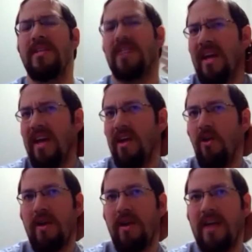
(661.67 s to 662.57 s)
It all kind
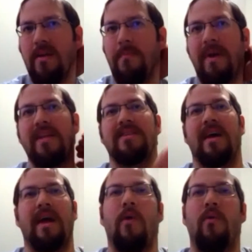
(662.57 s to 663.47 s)
of depends on how
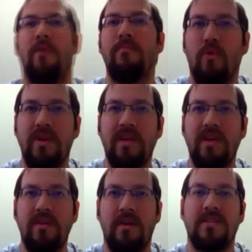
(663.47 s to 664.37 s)
our morning
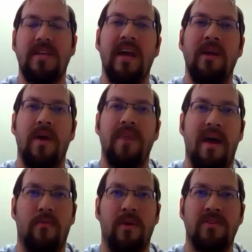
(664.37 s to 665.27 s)
looks and when that
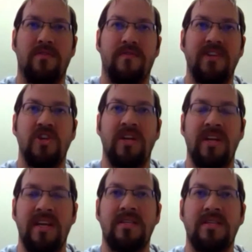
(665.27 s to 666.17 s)
reservation
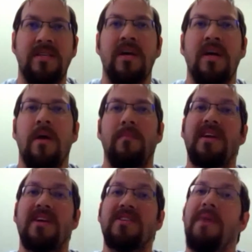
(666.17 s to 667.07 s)
is, because
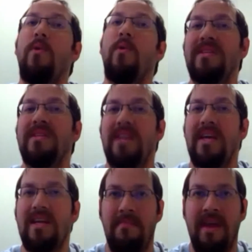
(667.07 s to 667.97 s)
maybe we didn't
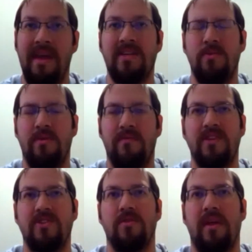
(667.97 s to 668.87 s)
make it to
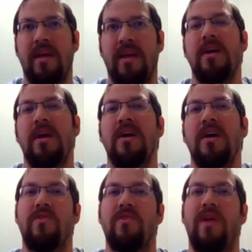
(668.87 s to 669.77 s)
Adventureland. So now
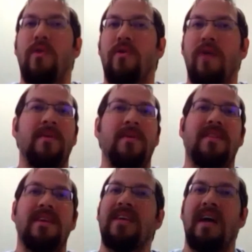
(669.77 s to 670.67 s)
we're grabbing things
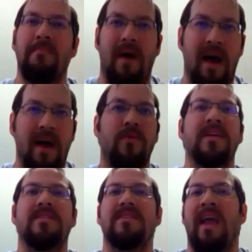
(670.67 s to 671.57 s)
like Pirates
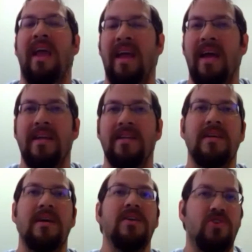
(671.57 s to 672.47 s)
and
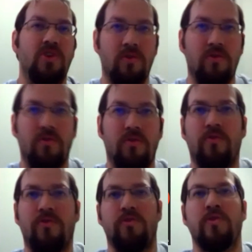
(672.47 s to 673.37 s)
Jungle
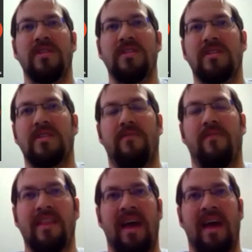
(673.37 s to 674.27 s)
Cruise and stuff like
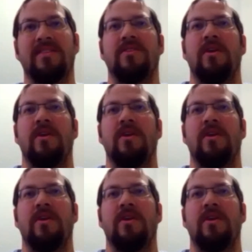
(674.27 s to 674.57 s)
that. So,